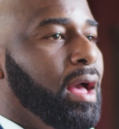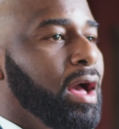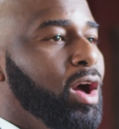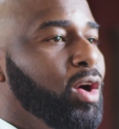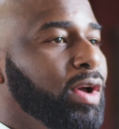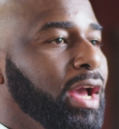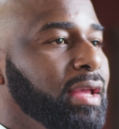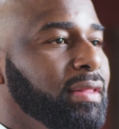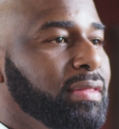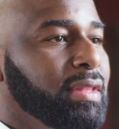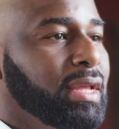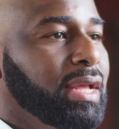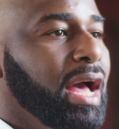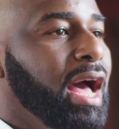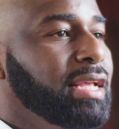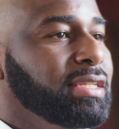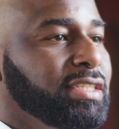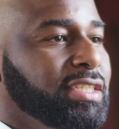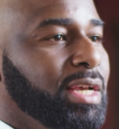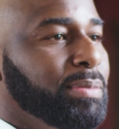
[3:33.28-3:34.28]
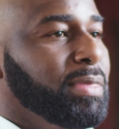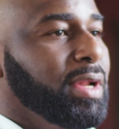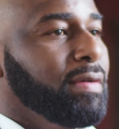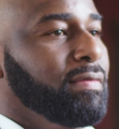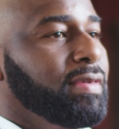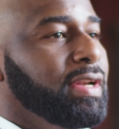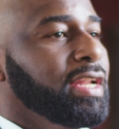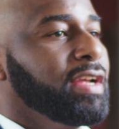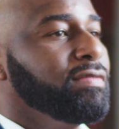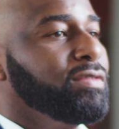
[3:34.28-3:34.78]
Okay, the concept
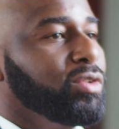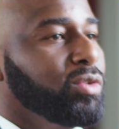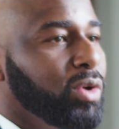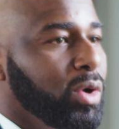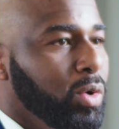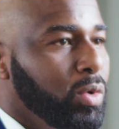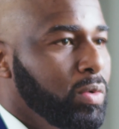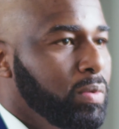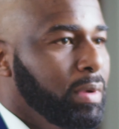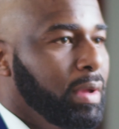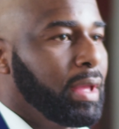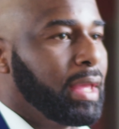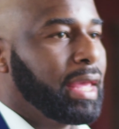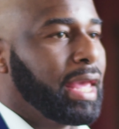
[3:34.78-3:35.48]
of Live to Grow